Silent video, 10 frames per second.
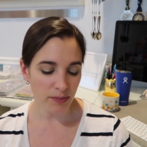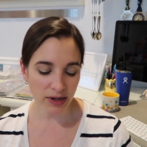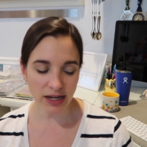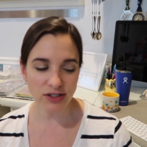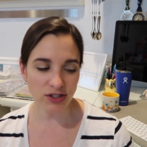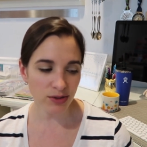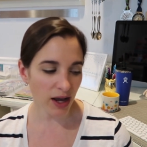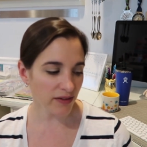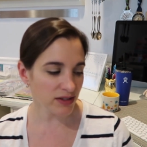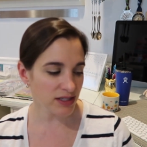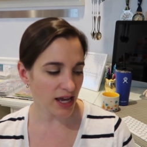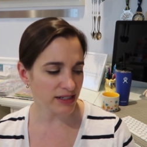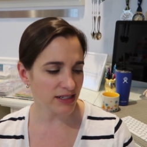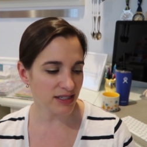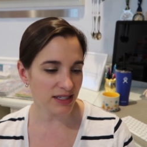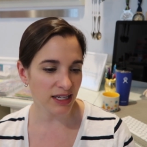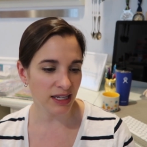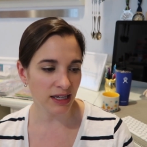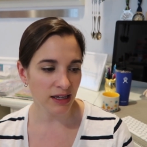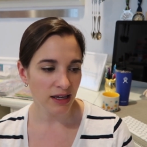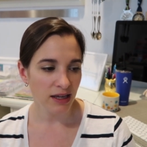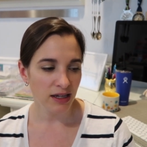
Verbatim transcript: but I do have a tendency,